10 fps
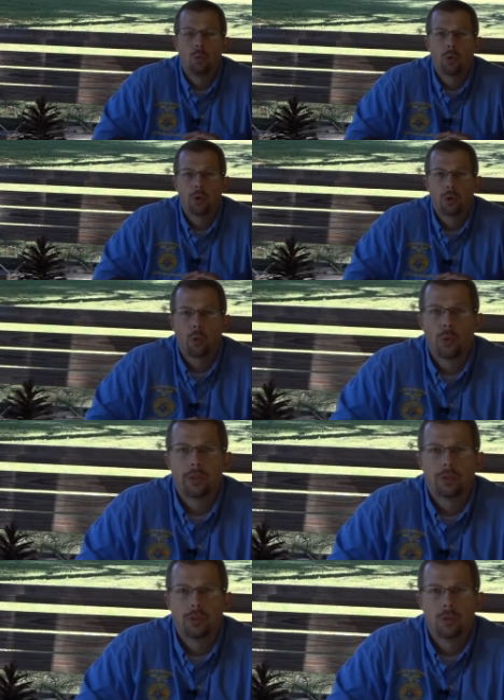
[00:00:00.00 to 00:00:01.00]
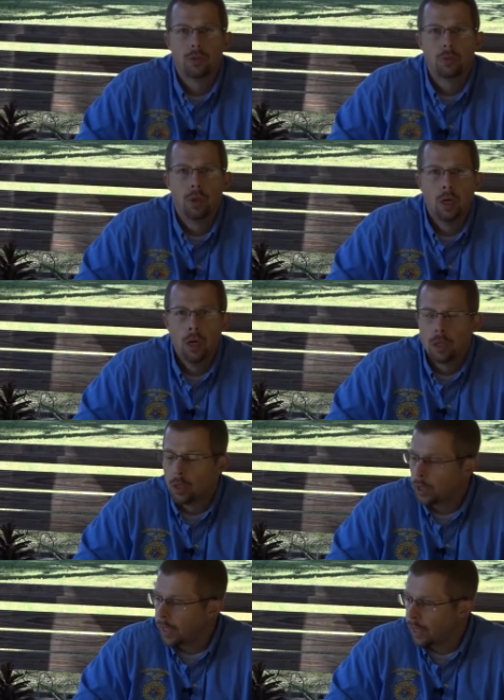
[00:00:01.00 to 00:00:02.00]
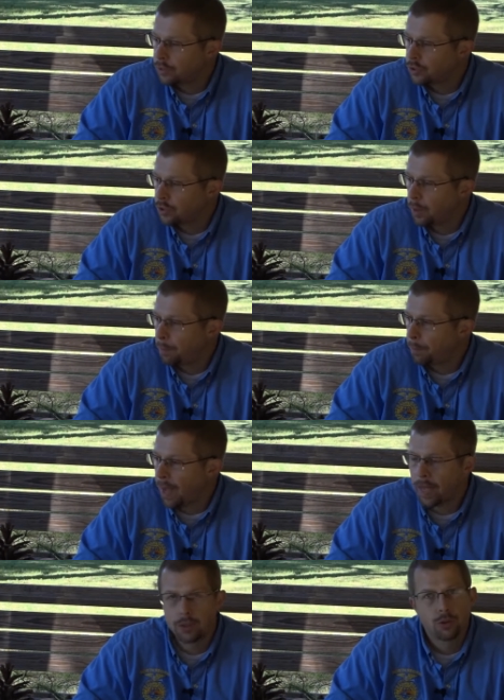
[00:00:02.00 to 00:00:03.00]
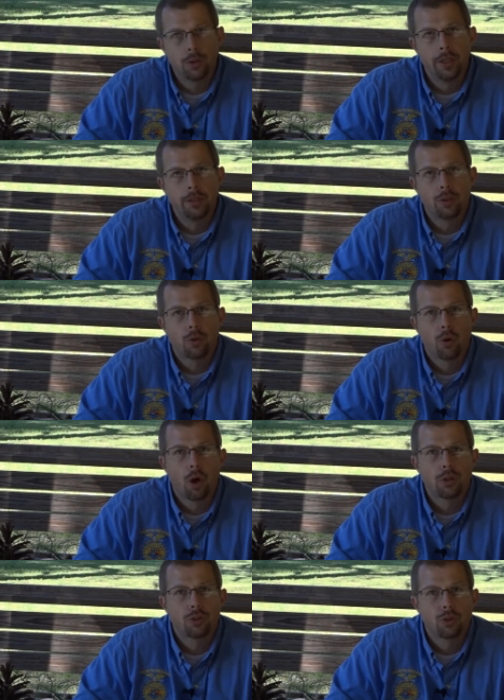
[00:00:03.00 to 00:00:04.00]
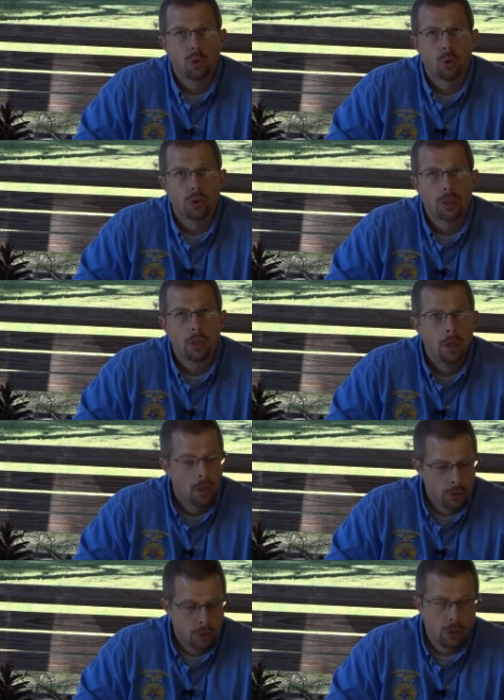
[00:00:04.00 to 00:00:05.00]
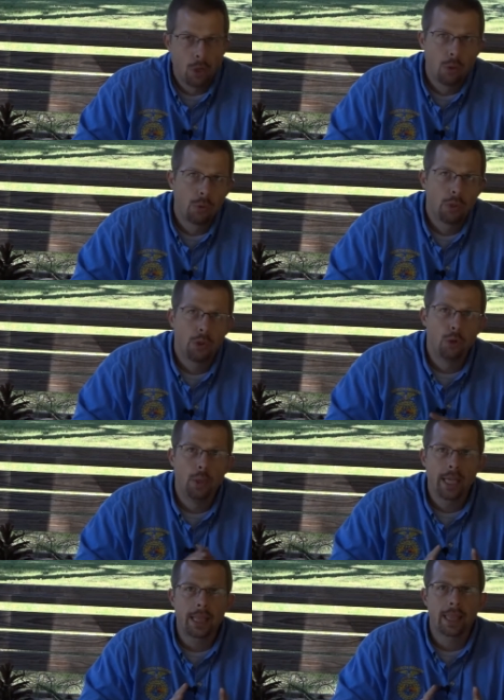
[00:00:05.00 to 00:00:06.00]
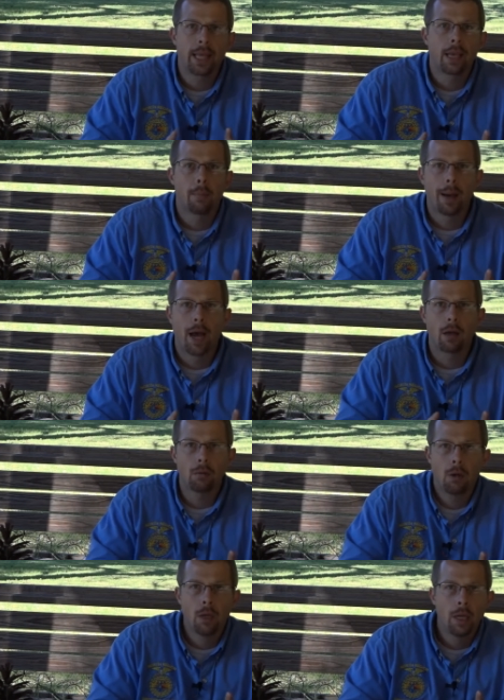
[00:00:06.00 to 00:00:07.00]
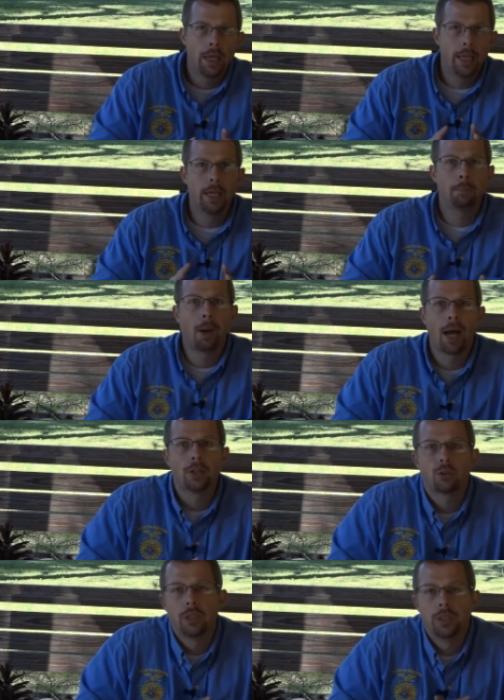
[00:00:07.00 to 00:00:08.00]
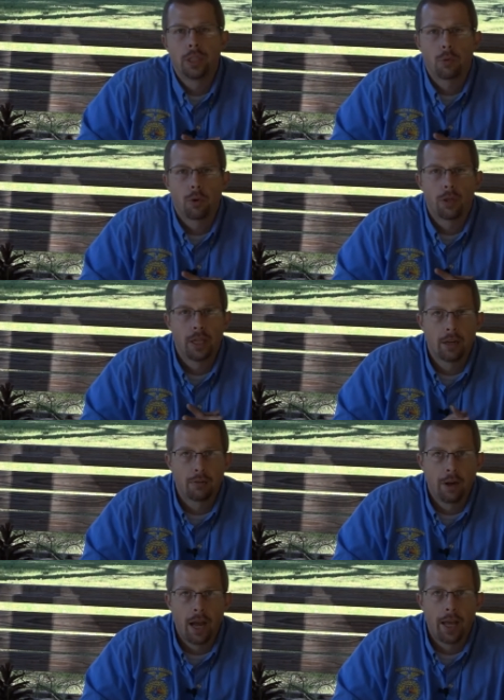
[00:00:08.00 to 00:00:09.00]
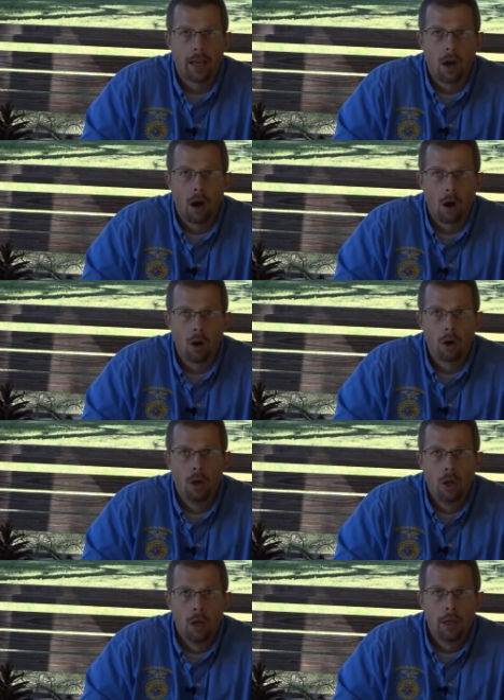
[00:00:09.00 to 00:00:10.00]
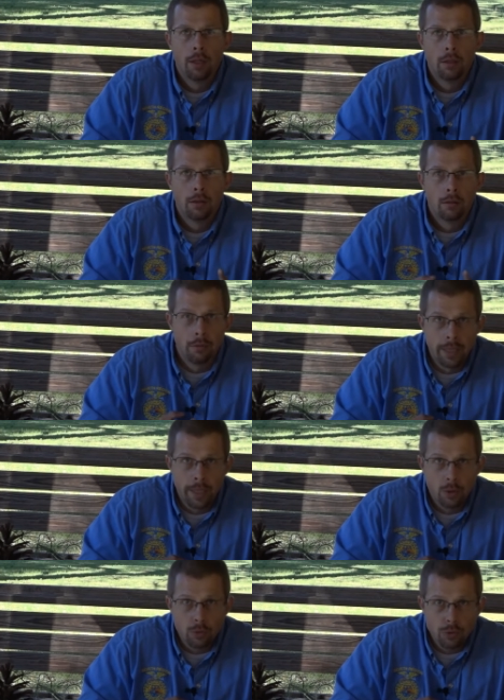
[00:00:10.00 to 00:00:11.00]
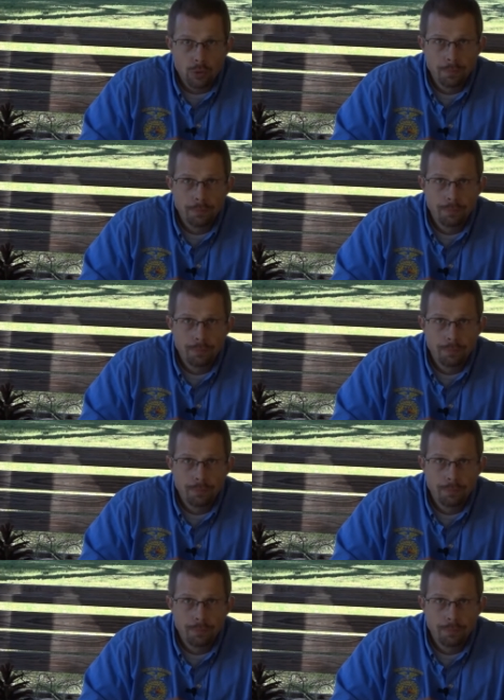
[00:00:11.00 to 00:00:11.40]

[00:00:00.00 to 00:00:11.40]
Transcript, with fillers: we're going to look at some pine trees across Georgia. So the unique thing about any pine trees that we're identifying are needles